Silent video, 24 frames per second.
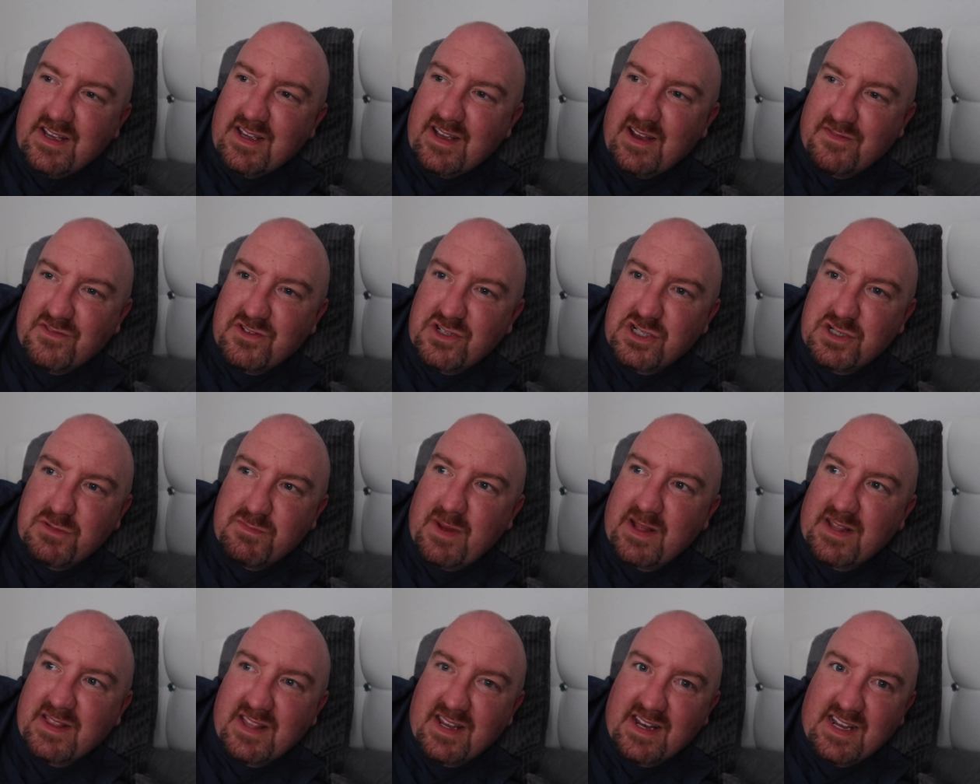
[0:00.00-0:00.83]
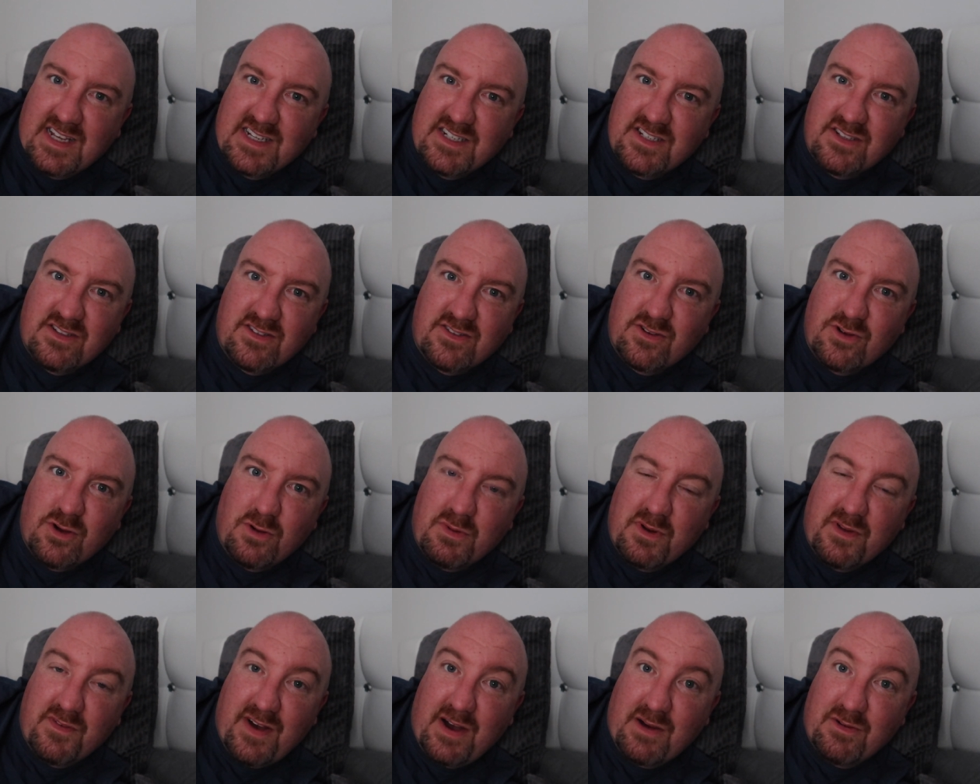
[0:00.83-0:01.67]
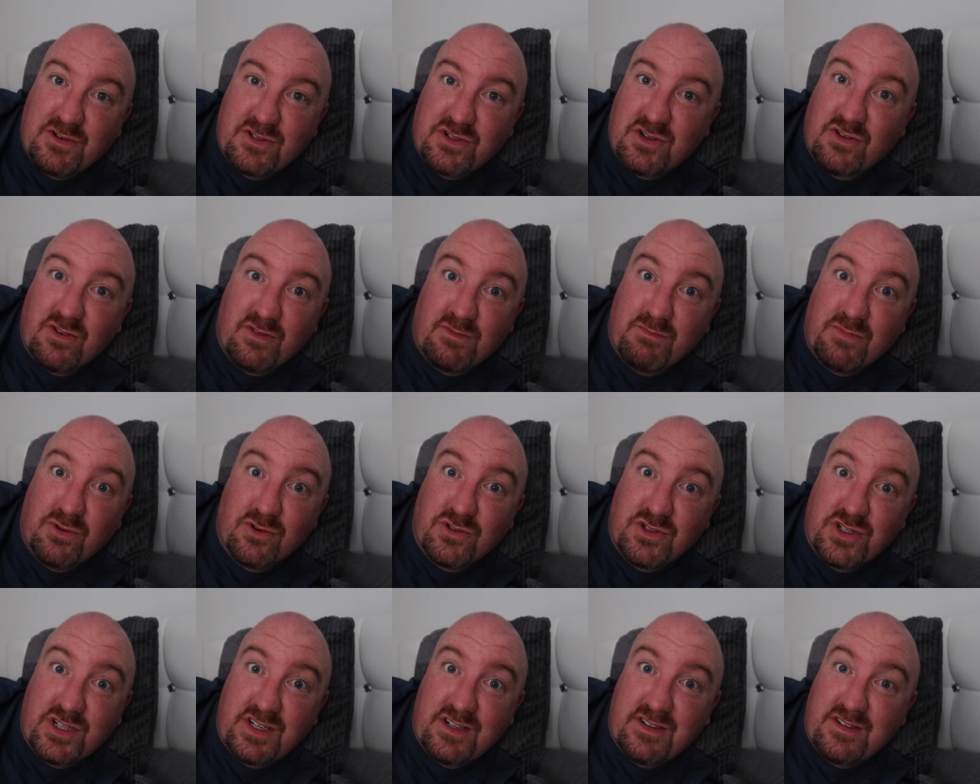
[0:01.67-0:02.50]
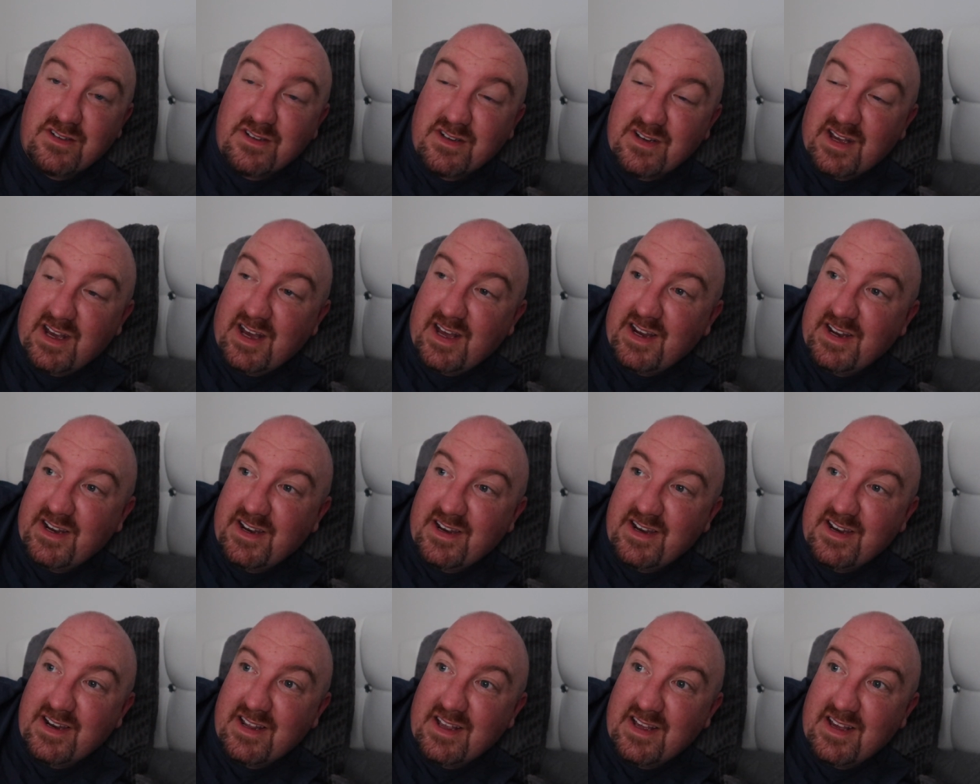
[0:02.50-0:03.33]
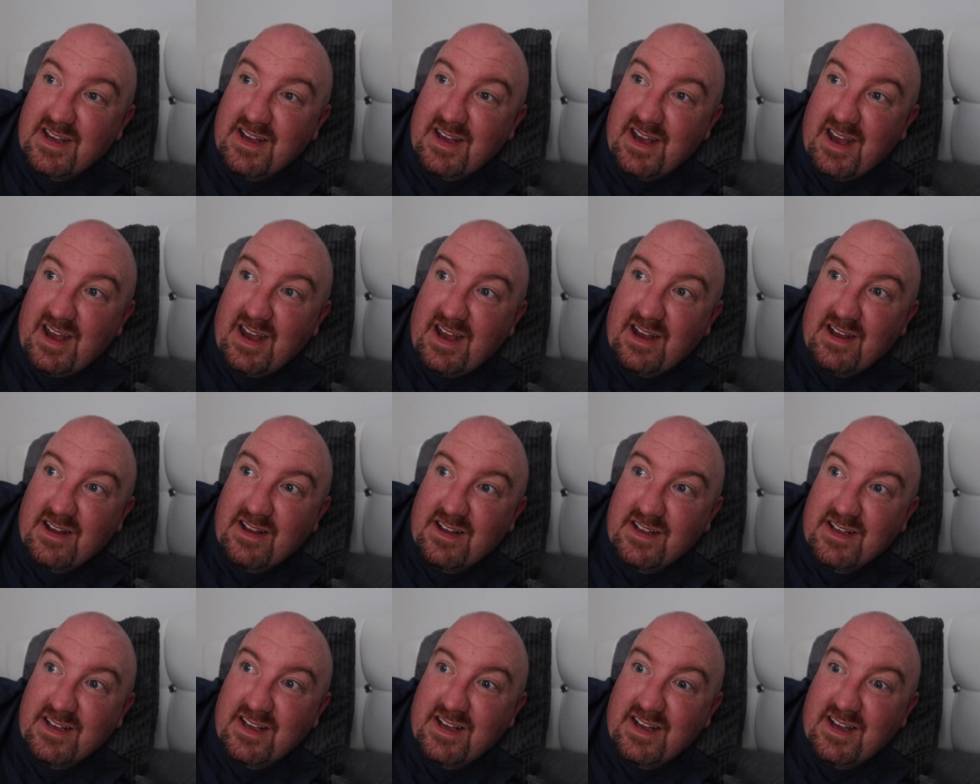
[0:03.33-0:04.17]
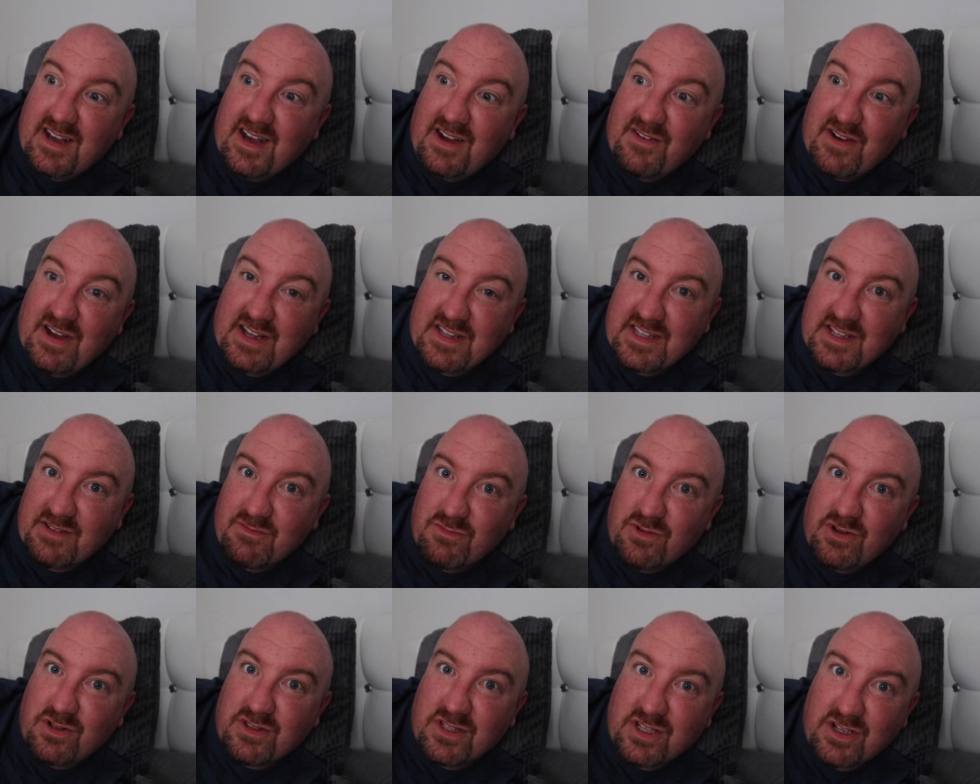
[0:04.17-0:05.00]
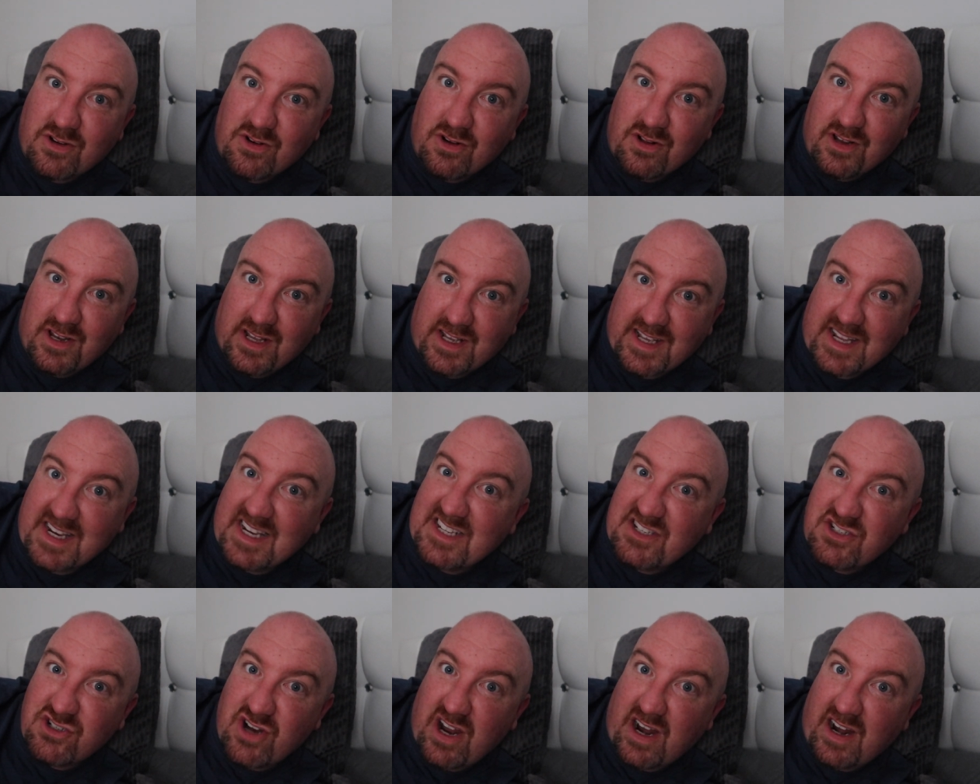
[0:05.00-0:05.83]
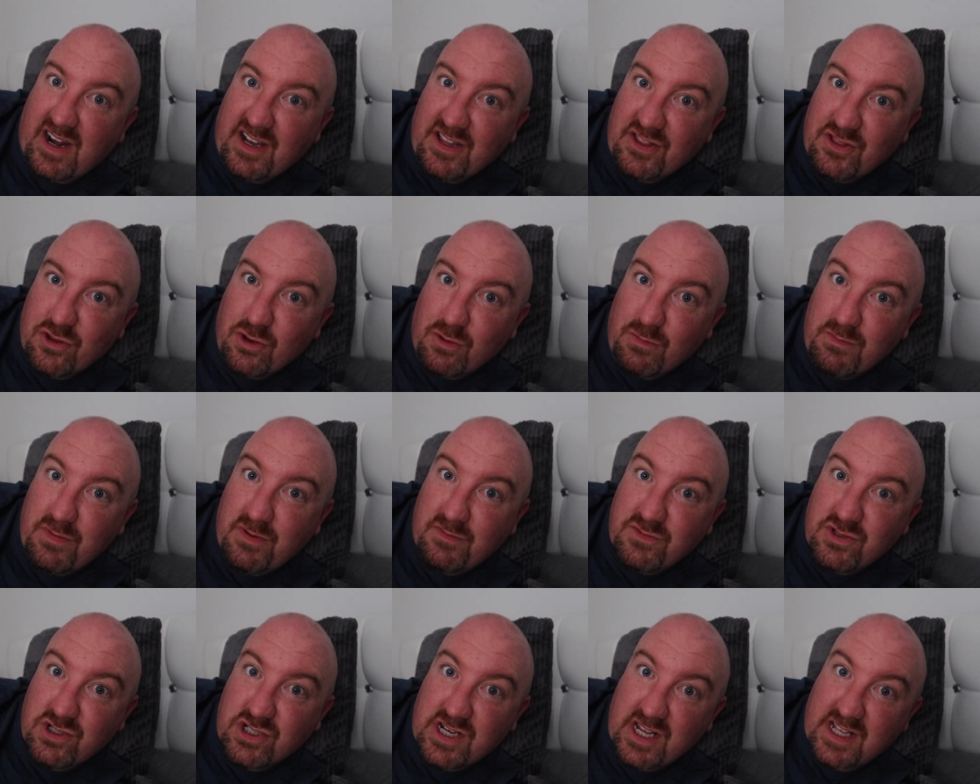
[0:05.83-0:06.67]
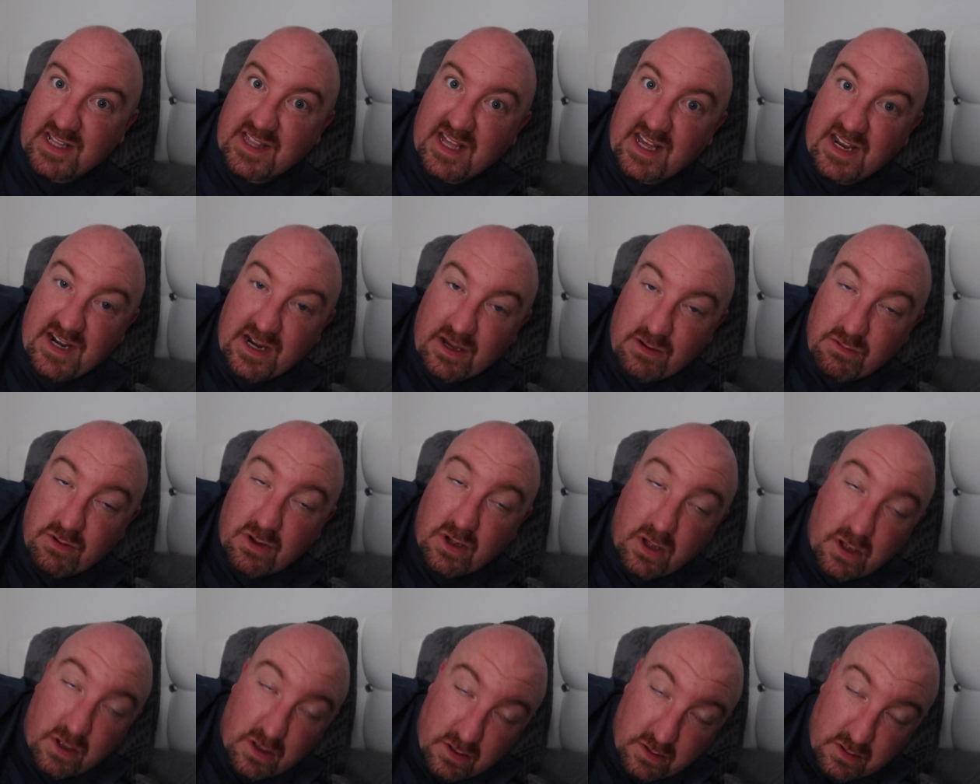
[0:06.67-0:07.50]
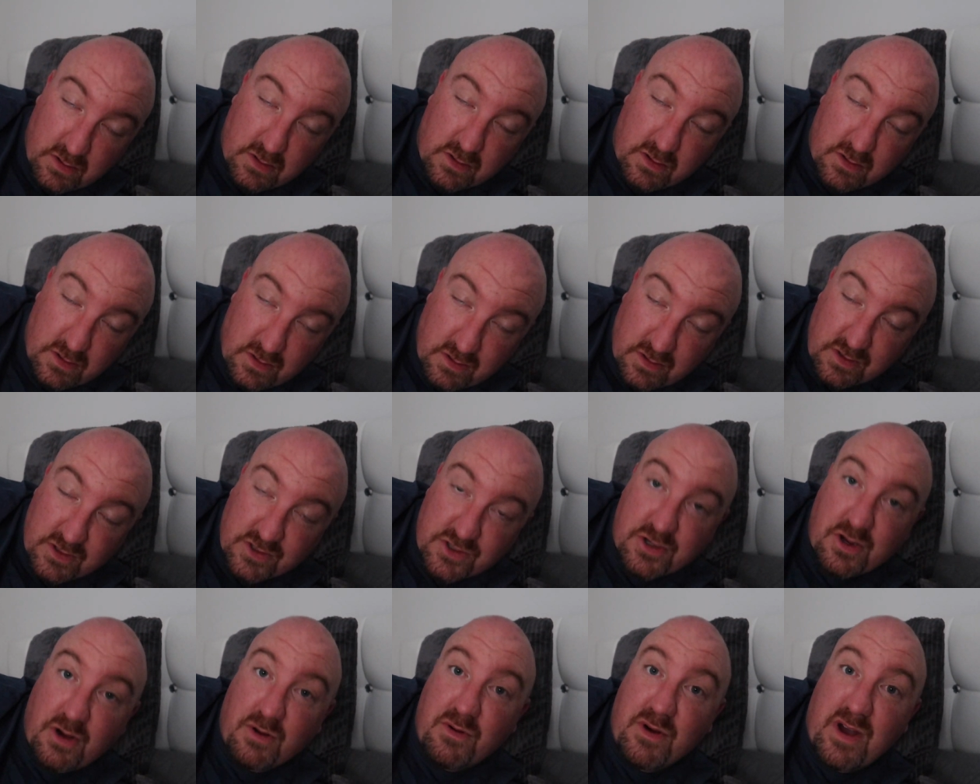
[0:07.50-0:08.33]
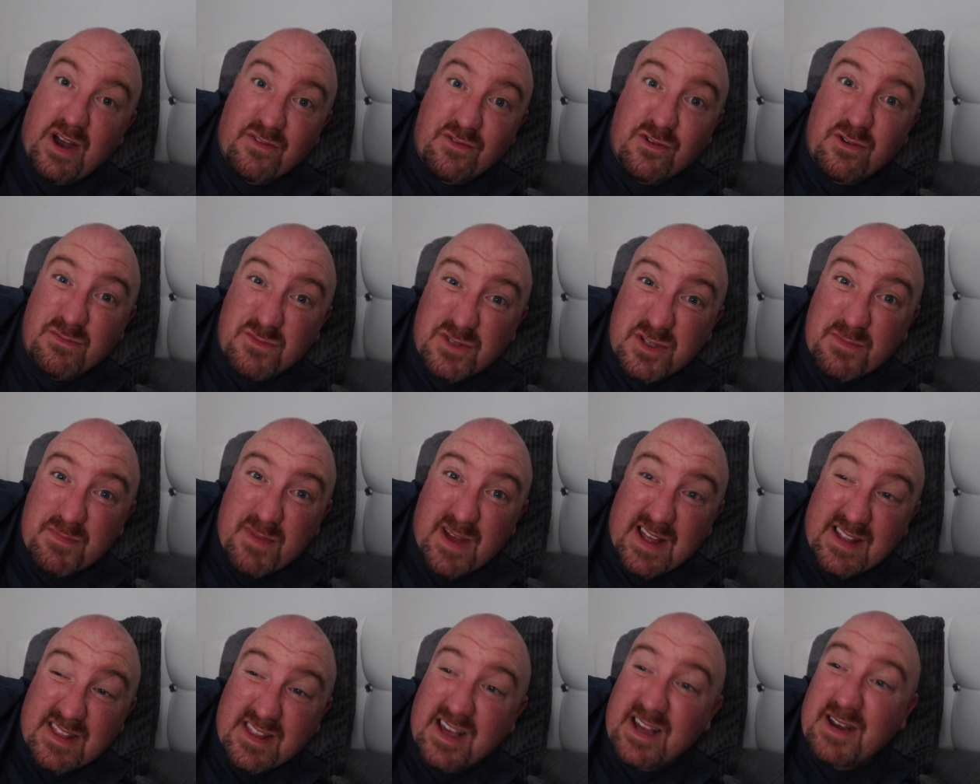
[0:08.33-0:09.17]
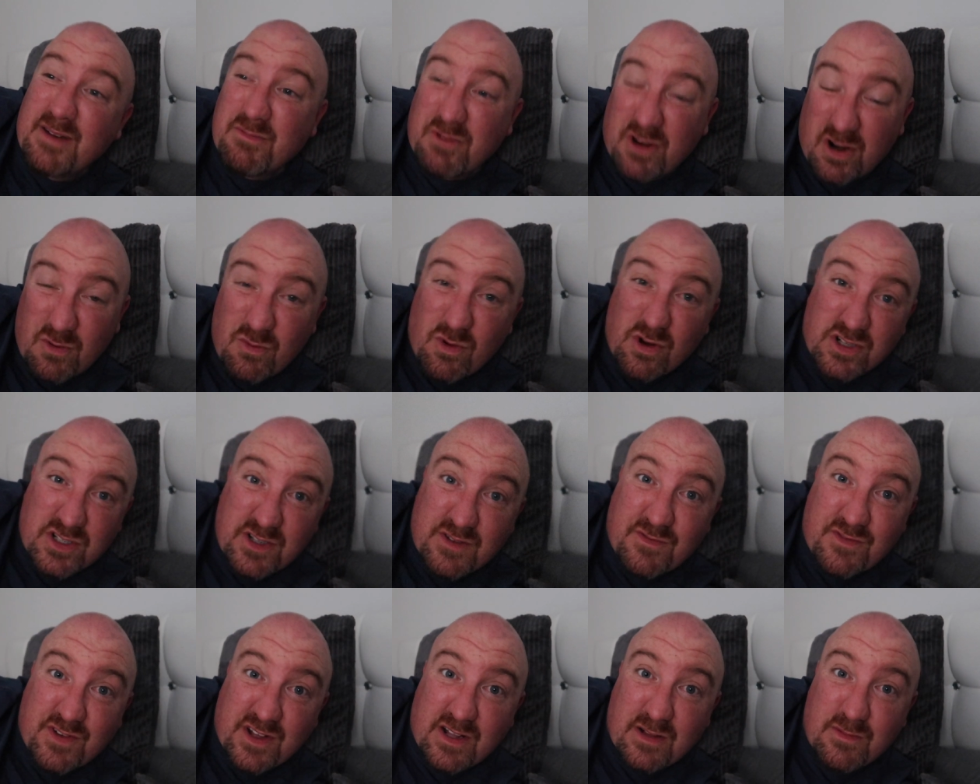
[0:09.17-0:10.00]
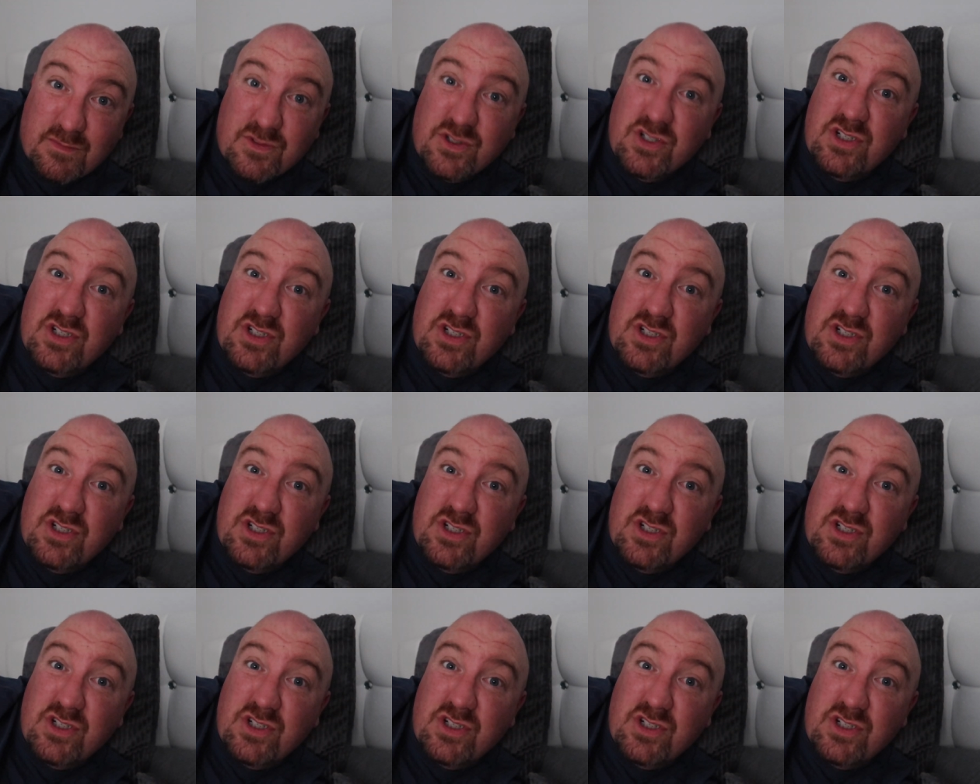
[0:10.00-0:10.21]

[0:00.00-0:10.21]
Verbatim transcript: I've just spent the last couple of hours all buzzing and I, I've had what they call like an adrenaline dump. I'm just like that now. So I've come to bed and I'm going to watch a film.